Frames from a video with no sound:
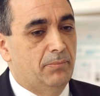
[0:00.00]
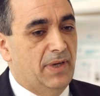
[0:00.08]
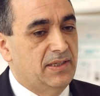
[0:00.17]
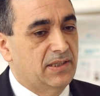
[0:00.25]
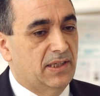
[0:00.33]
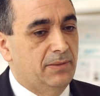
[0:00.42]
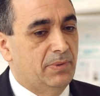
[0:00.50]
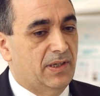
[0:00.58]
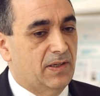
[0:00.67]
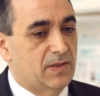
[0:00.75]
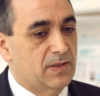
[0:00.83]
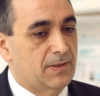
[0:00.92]
basically
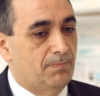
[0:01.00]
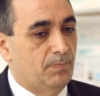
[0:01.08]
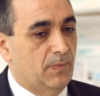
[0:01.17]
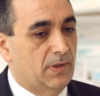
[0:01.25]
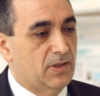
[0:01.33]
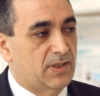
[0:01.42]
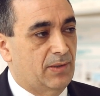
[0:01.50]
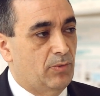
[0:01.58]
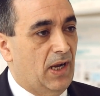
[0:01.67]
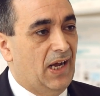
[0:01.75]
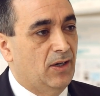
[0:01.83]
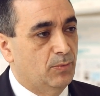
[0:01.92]
because
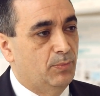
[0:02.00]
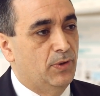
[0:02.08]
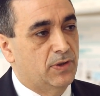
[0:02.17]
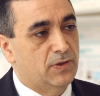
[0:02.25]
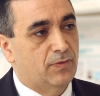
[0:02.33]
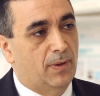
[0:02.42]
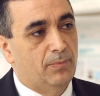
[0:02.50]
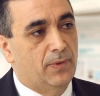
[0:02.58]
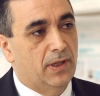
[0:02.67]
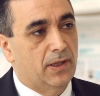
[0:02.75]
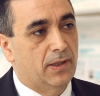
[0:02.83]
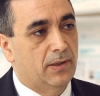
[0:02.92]
several outputs from
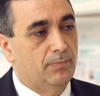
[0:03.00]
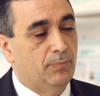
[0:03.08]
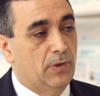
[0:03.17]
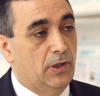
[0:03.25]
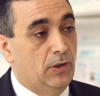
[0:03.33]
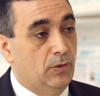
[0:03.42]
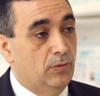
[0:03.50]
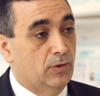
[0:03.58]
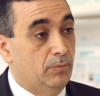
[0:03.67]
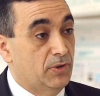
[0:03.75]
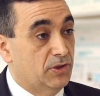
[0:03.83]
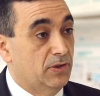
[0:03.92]
the EU
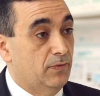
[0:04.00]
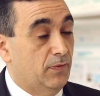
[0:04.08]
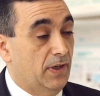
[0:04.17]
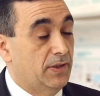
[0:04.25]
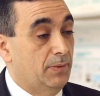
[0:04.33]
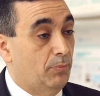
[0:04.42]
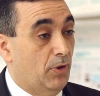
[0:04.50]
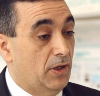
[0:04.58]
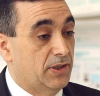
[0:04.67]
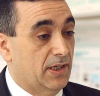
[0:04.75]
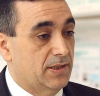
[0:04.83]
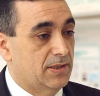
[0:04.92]
Commission funded
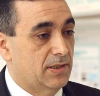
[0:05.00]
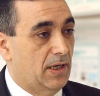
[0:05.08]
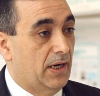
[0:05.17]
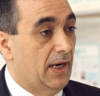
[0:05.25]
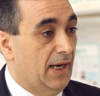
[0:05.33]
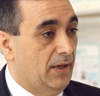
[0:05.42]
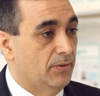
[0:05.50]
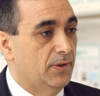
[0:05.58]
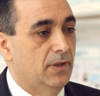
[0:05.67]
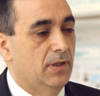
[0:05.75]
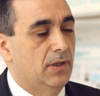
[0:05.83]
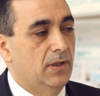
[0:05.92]
projects are out,
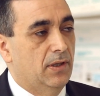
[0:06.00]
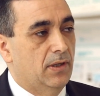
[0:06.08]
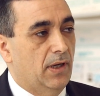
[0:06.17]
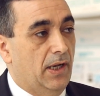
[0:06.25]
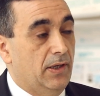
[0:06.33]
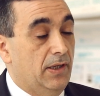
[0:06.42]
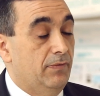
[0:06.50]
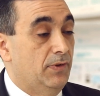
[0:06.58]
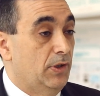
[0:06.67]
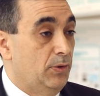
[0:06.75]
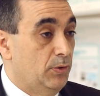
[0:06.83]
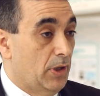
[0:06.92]
and even
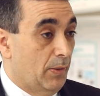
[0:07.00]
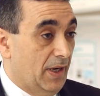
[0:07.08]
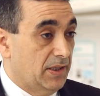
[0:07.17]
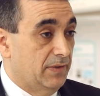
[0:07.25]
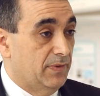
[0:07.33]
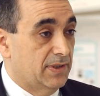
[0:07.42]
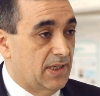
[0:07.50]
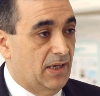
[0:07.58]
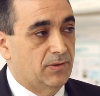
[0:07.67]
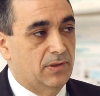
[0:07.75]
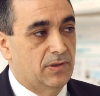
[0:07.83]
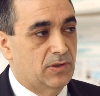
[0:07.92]
the new directive is
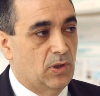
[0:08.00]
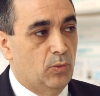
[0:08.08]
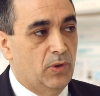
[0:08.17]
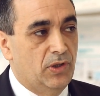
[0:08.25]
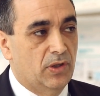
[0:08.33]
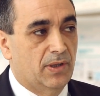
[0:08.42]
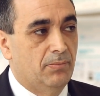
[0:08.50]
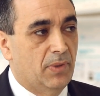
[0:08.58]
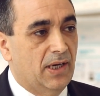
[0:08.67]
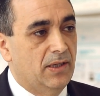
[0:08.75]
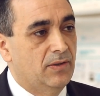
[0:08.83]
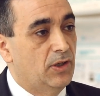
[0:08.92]
out. So when you
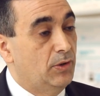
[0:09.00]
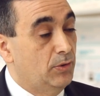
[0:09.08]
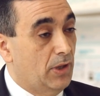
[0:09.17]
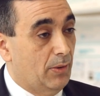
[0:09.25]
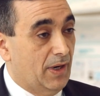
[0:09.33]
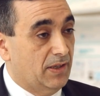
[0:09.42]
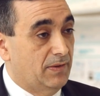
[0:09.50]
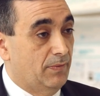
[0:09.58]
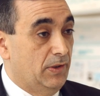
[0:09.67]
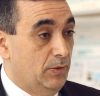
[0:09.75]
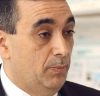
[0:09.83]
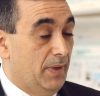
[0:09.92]
combine the new directive,
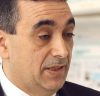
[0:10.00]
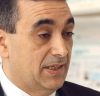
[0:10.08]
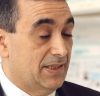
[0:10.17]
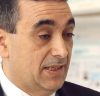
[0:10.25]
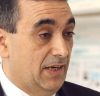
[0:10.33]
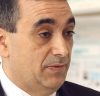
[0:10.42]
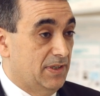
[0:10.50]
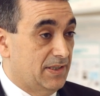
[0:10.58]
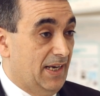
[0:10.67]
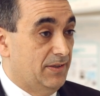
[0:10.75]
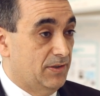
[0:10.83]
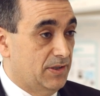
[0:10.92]
the new basic safety
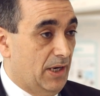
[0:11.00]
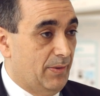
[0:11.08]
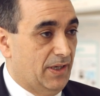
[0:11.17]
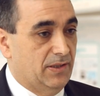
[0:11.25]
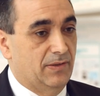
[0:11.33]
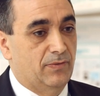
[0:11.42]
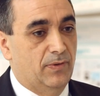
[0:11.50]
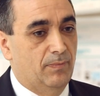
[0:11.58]
standards directive,